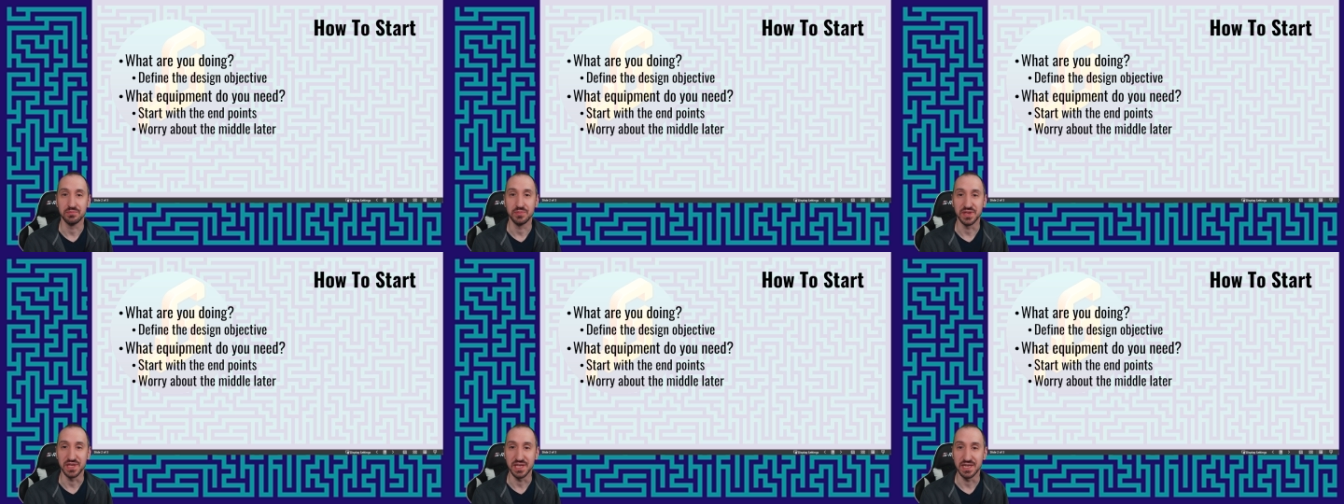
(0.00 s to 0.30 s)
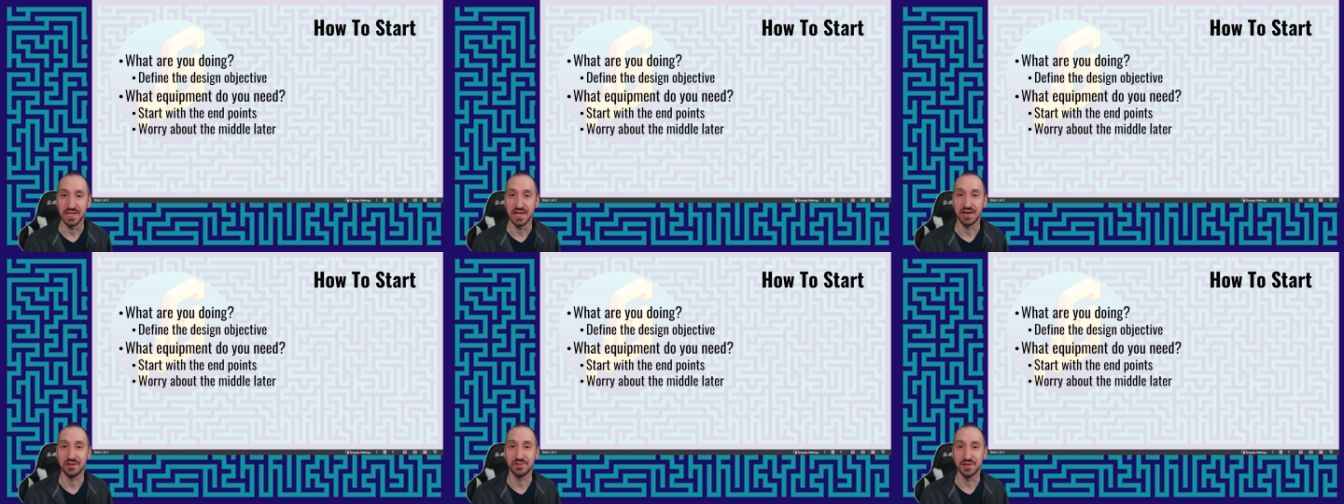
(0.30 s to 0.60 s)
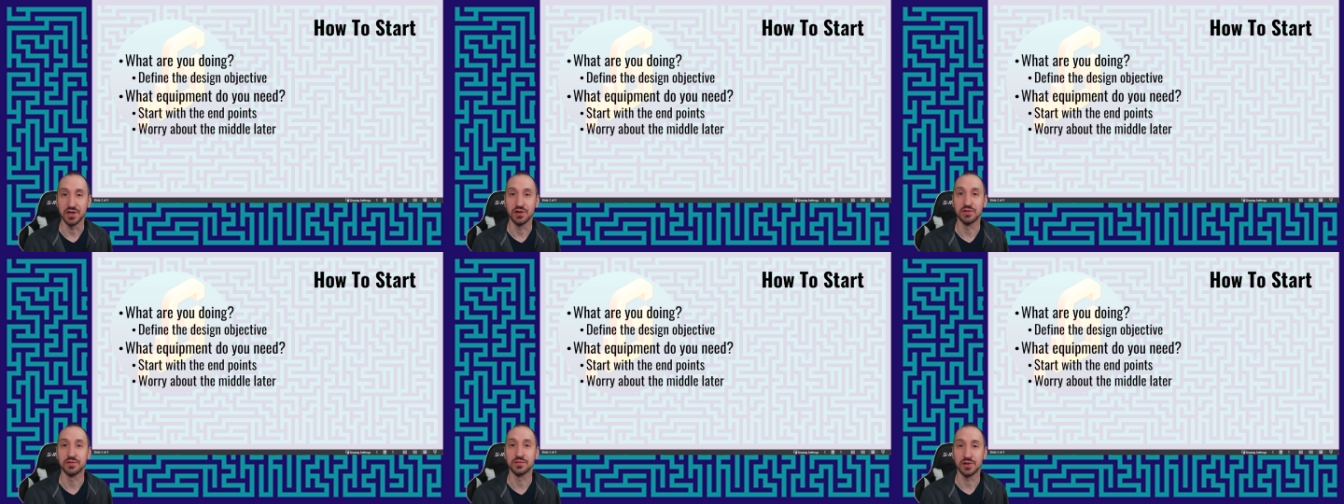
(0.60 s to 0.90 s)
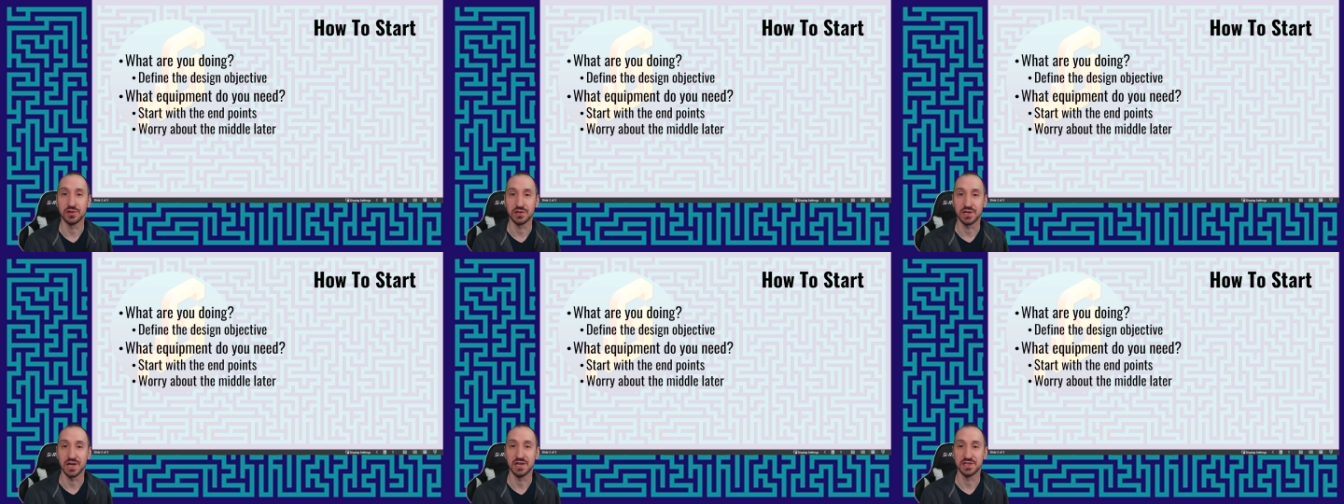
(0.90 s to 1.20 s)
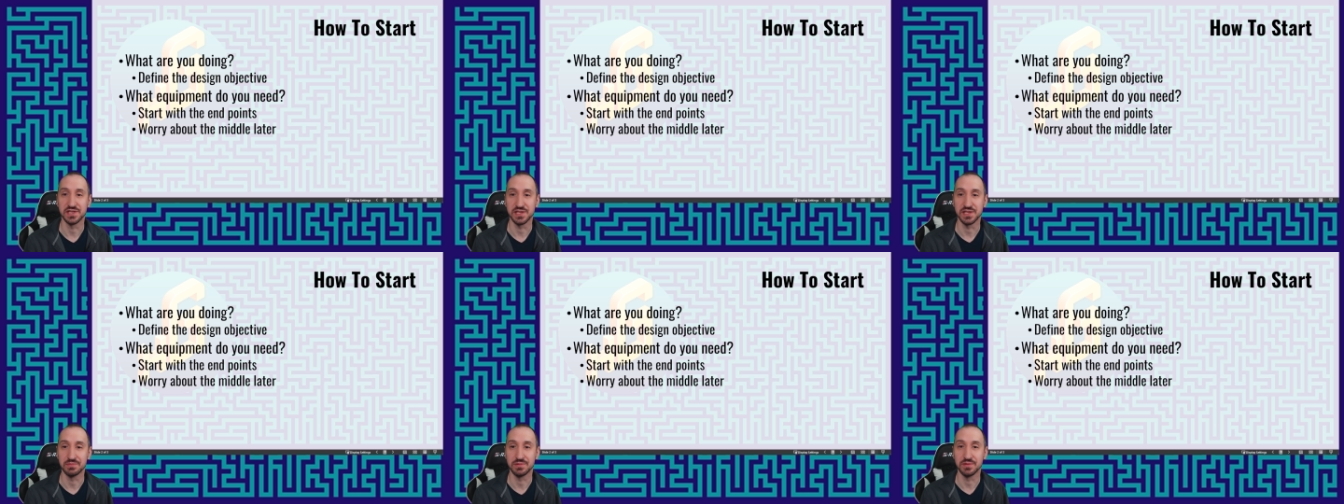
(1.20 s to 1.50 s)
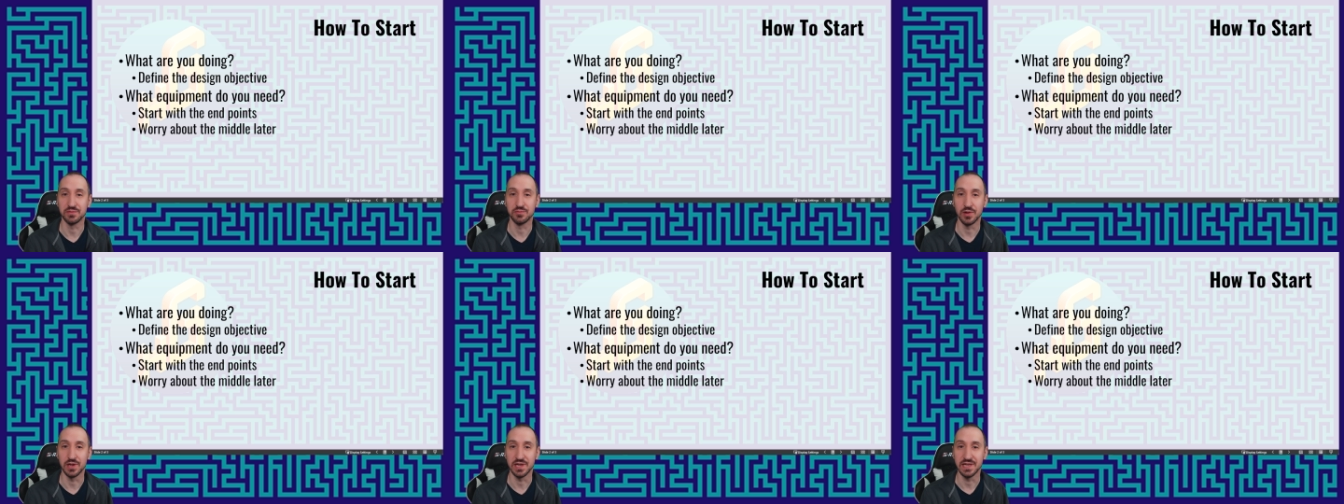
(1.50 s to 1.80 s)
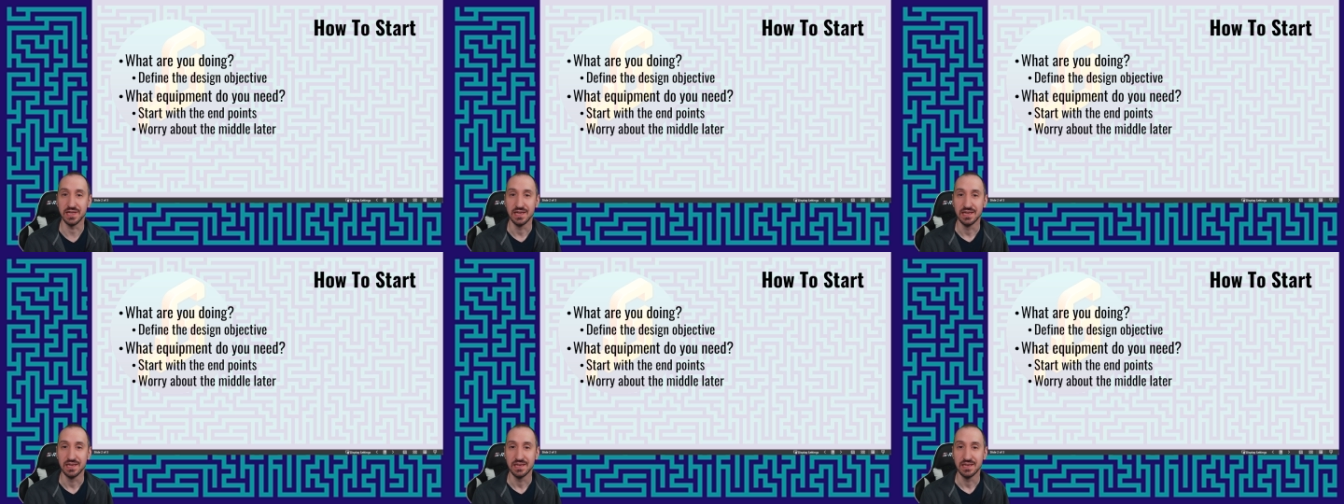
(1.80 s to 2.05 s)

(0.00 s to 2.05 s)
but then have an overall concept of what